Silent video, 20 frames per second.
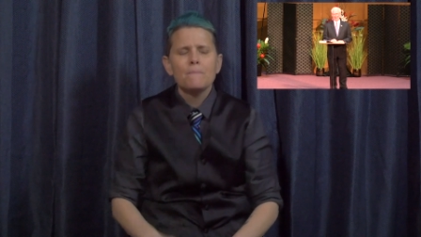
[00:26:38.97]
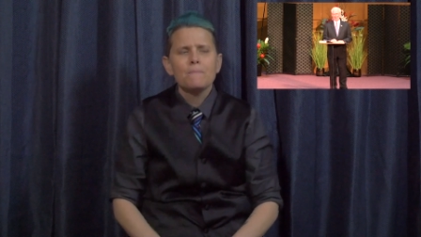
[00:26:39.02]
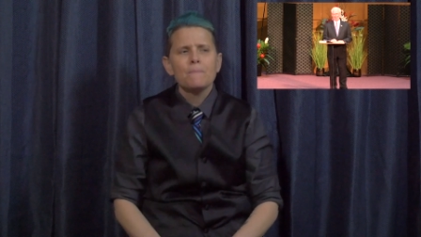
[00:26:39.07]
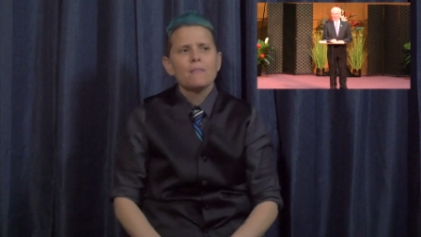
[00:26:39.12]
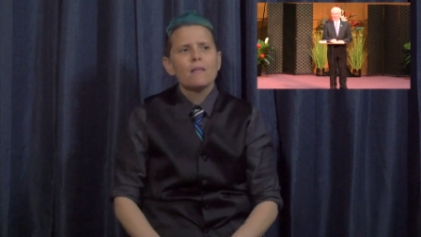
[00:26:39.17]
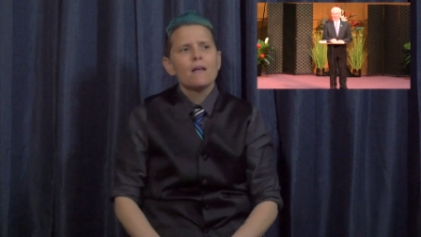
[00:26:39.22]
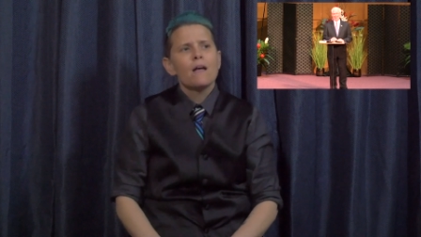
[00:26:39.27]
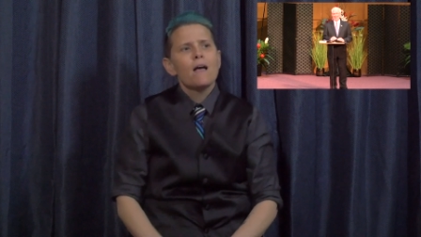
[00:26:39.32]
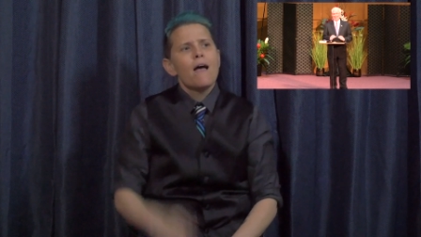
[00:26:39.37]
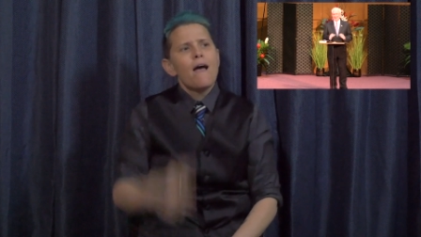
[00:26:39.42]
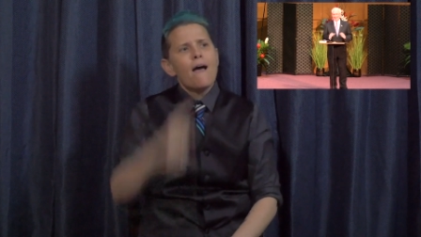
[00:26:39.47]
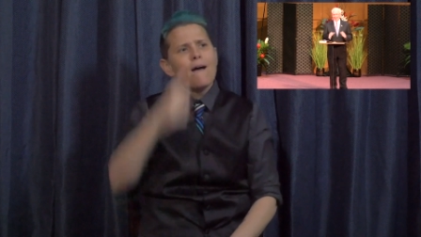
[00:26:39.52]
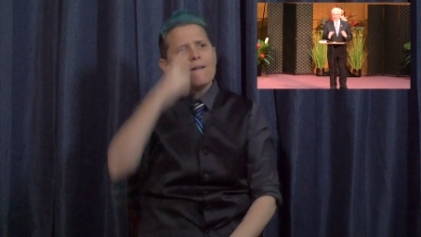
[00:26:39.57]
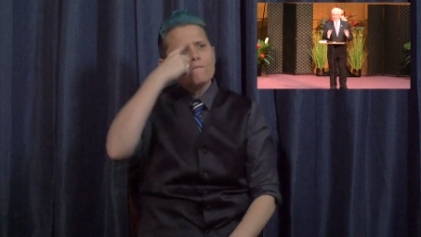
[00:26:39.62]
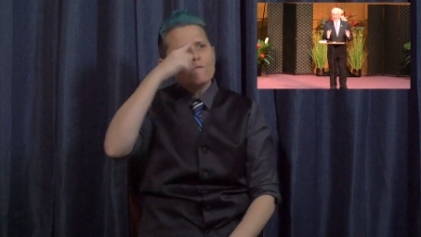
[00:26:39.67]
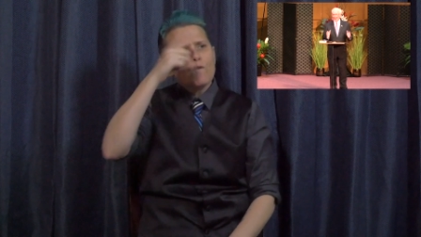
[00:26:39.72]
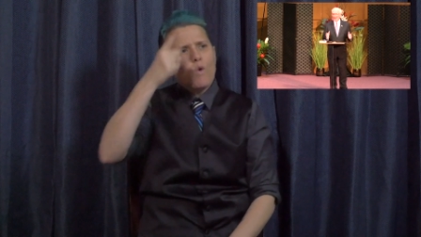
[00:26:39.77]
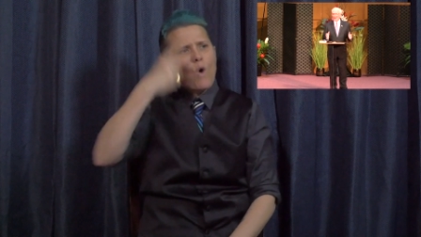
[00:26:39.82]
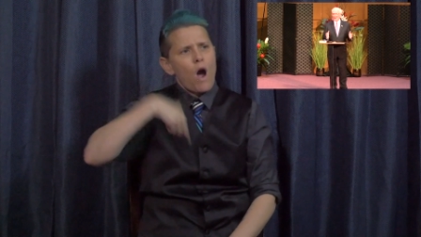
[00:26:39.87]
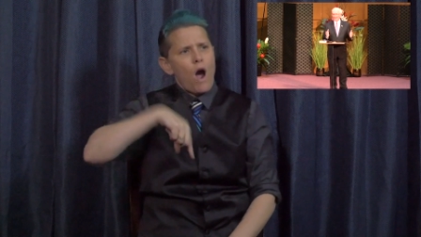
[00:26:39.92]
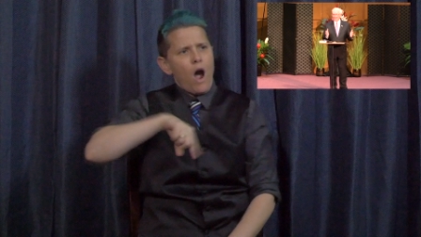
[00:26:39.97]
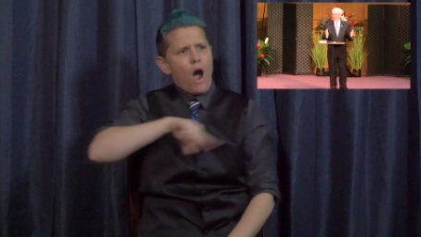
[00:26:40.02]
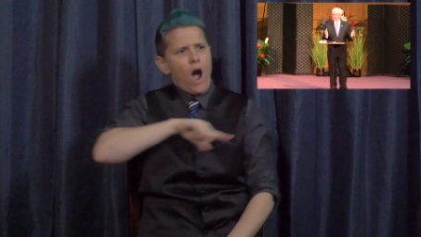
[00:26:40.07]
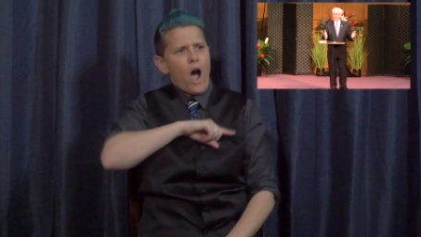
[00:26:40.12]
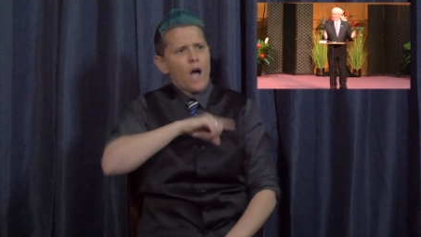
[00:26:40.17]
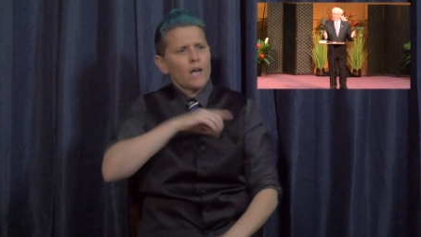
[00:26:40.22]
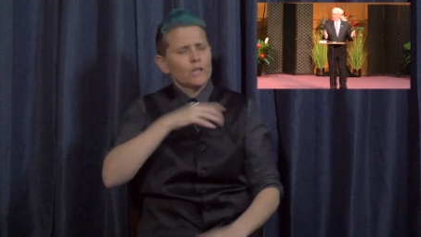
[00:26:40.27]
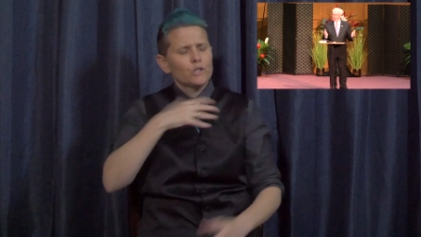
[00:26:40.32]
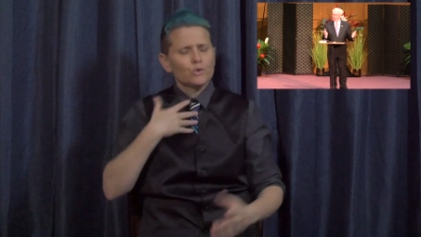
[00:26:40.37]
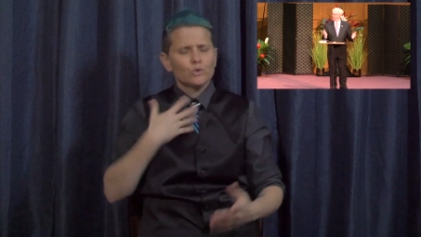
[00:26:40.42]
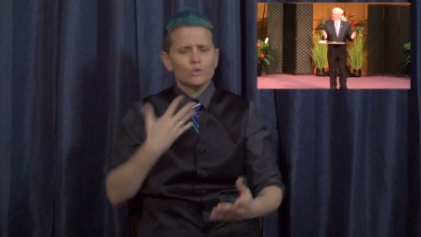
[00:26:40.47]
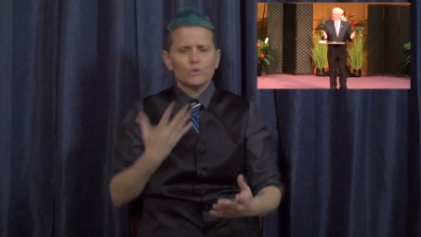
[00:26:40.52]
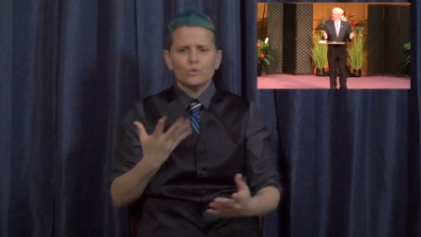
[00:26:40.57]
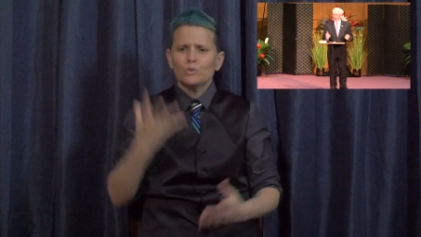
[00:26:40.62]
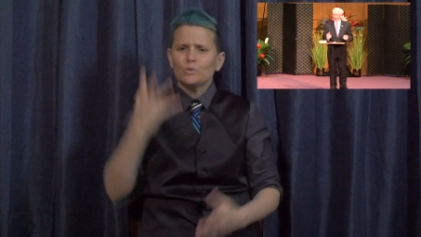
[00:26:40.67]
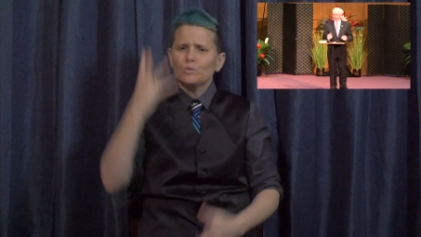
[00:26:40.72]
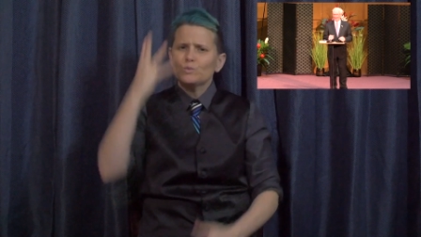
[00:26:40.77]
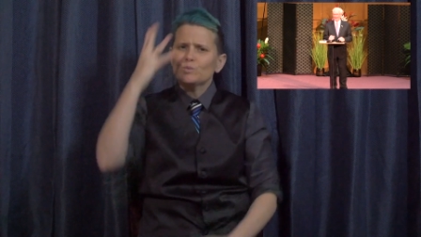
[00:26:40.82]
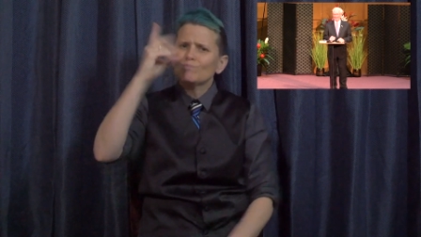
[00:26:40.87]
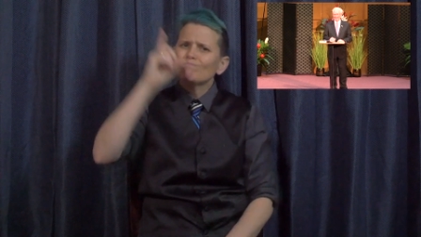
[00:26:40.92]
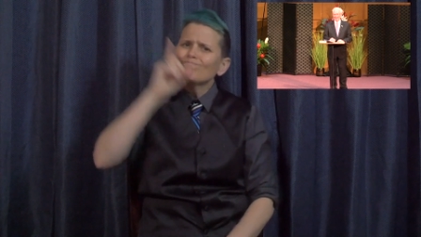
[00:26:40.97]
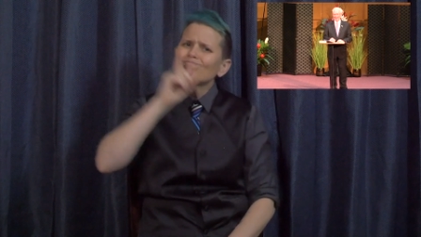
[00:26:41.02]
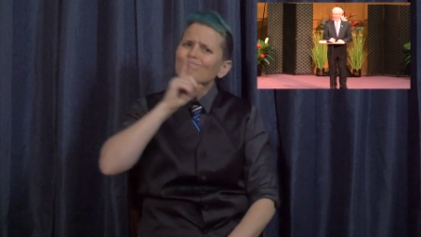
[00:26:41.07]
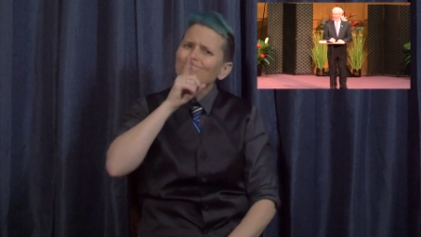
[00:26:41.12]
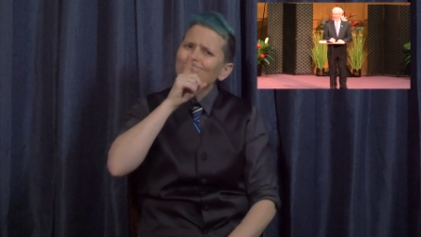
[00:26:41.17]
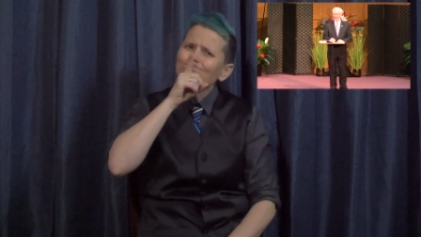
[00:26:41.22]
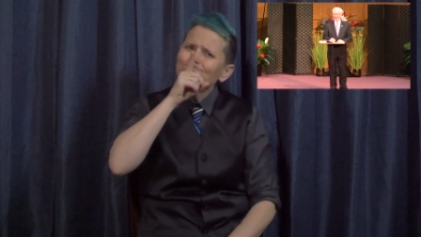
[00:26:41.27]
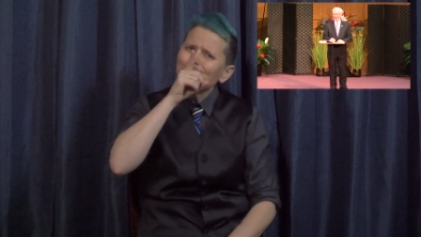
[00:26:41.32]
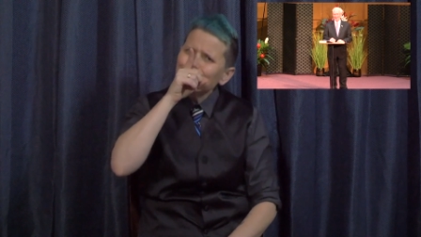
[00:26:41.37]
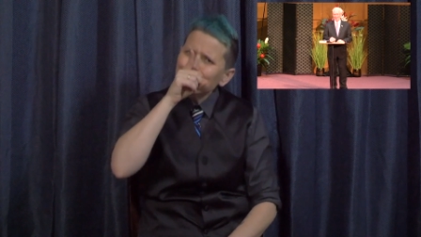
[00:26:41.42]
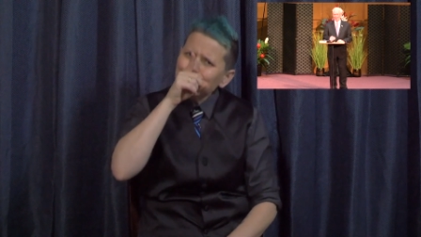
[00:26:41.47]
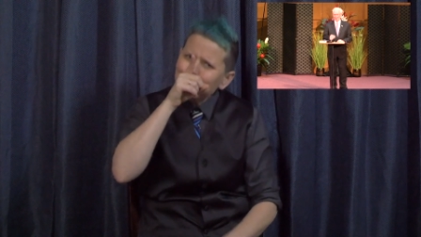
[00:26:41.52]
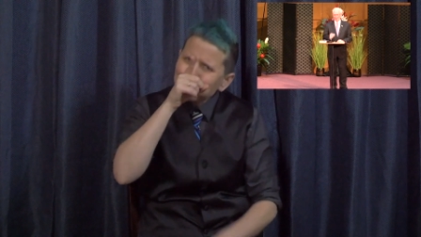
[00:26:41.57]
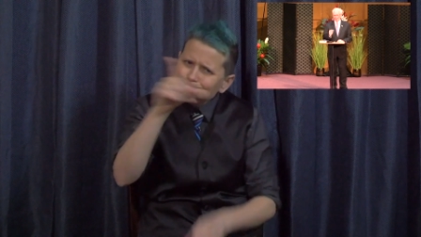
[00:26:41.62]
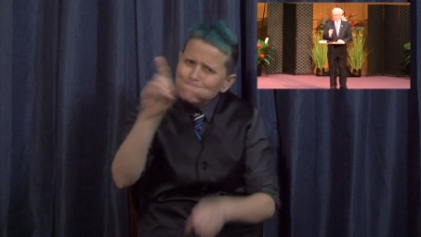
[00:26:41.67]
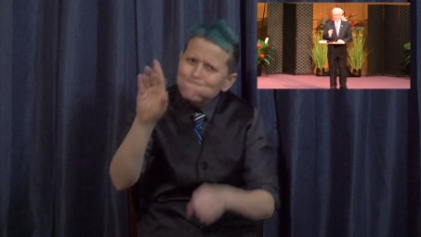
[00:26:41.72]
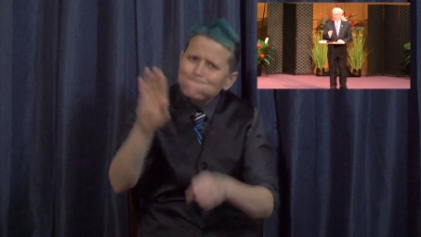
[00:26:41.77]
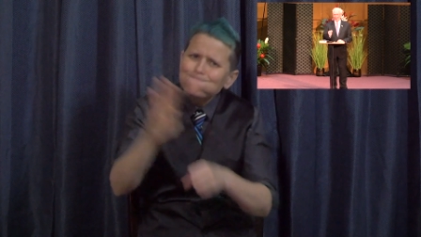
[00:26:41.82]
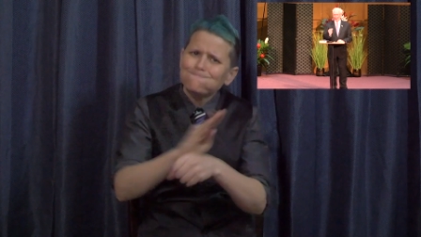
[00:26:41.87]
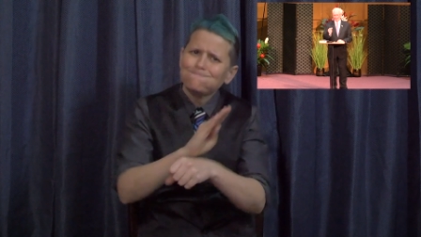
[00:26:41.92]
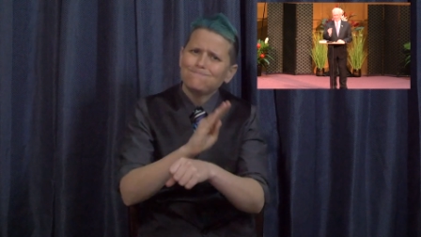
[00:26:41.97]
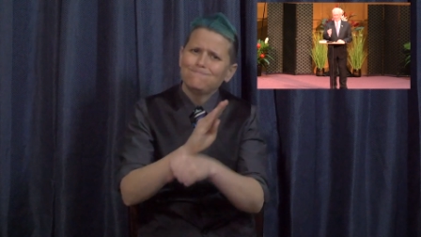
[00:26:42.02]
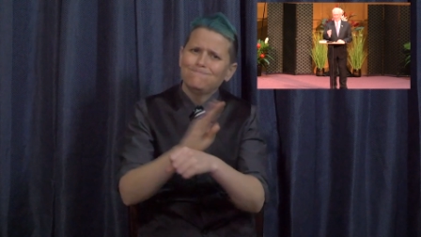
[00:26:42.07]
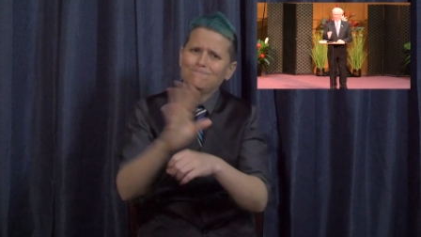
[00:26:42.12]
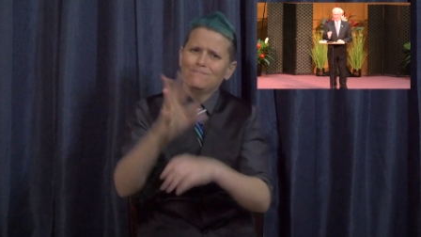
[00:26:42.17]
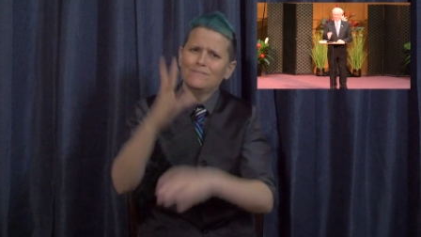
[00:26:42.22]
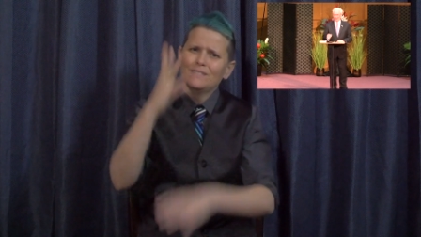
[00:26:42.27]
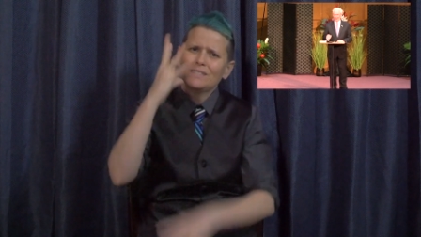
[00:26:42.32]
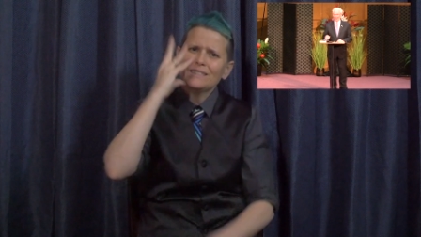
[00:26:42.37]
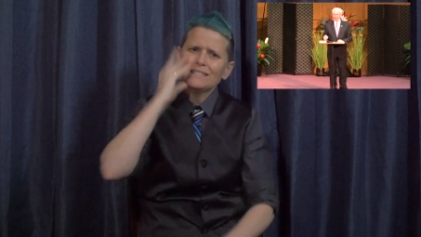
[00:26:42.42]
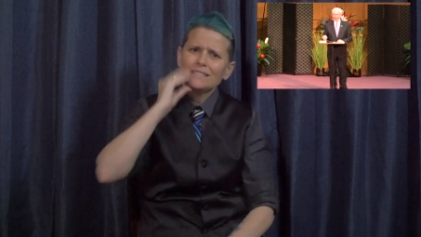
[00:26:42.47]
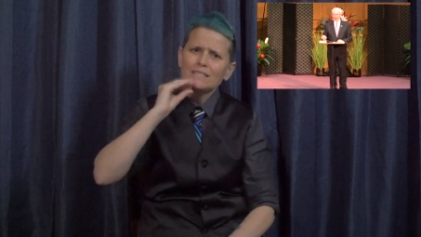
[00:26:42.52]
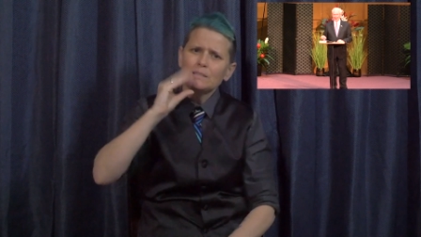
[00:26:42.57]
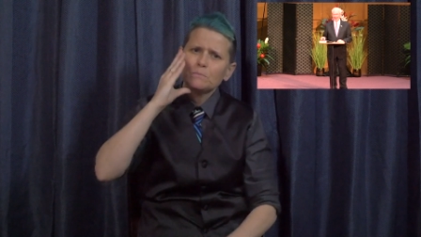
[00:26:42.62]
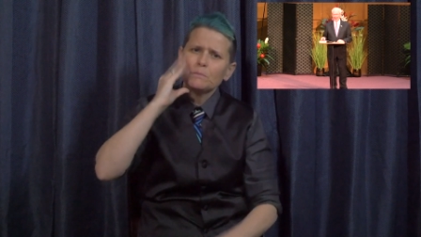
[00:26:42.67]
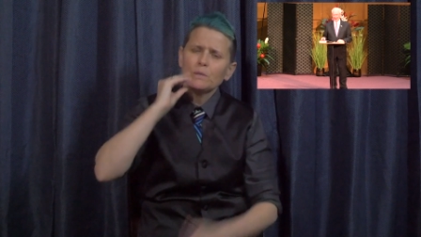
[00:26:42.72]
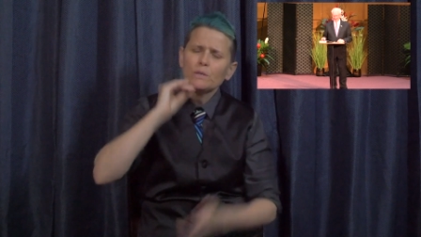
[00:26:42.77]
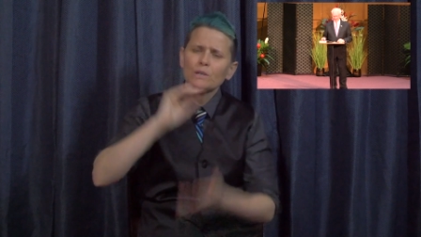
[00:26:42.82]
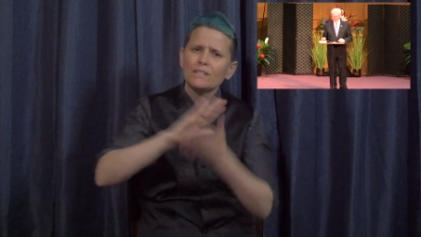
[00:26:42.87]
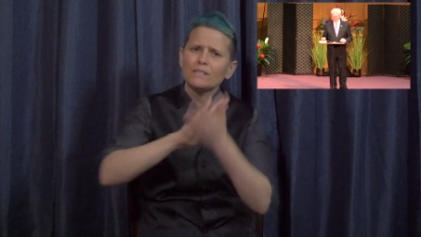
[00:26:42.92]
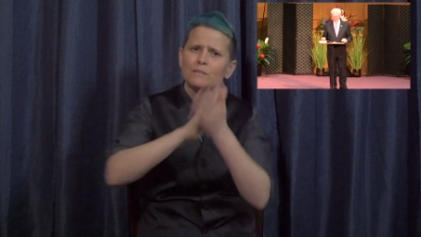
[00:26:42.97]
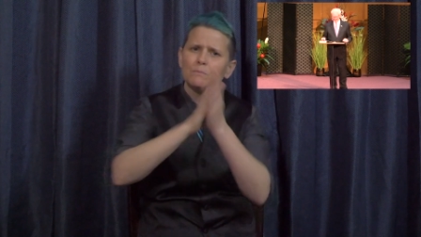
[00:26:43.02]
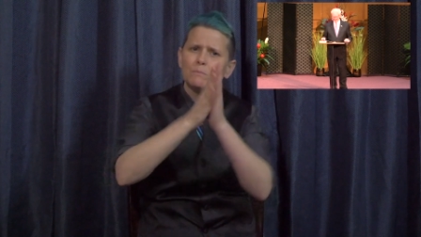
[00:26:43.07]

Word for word: we need to laugh more, to do that when we can,